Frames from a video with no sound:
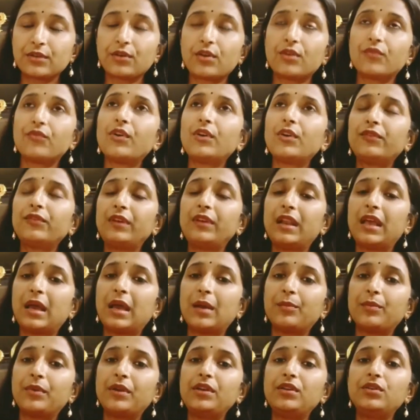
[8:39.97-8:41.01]
what will
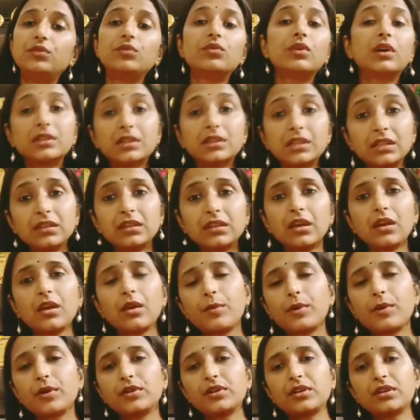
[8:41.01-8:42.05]
happen, you are thinking
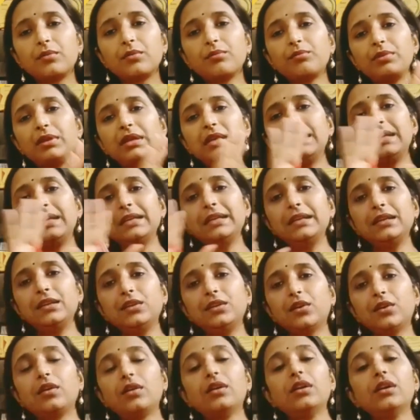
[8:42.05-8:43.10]
about the completely
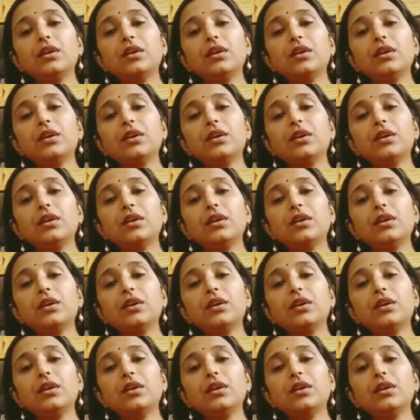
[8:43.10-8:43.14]
your